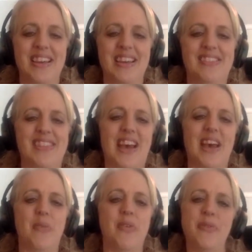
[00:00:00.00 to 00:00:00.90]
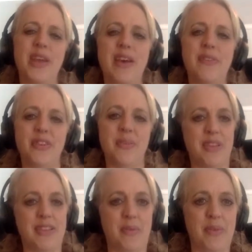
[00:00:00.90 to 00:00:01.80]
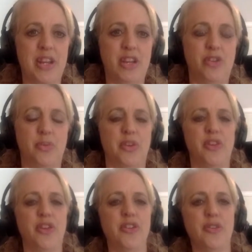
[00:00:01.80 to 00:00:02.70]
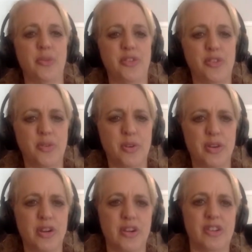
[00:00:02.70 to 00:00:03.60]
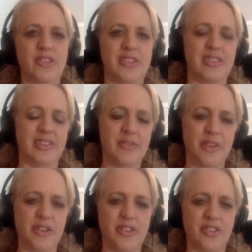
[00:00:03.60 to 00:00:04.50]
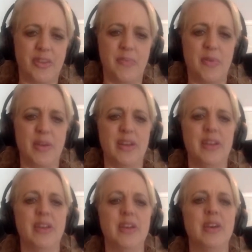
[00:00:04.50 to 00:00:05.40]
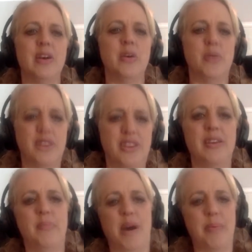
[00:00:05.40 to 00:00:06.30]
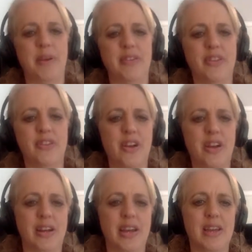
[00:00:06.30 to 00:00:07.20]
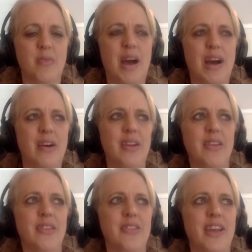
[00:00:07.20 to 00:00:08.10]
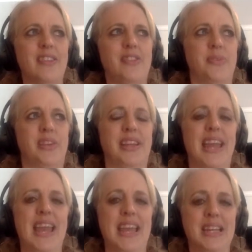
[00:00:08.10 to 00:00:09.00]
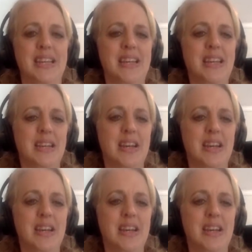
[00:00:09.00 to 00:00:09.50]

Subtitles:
is that if we have something that we need to return to a store or to deliver to someone, we tend to pop it in the trunk. And while that's really handy,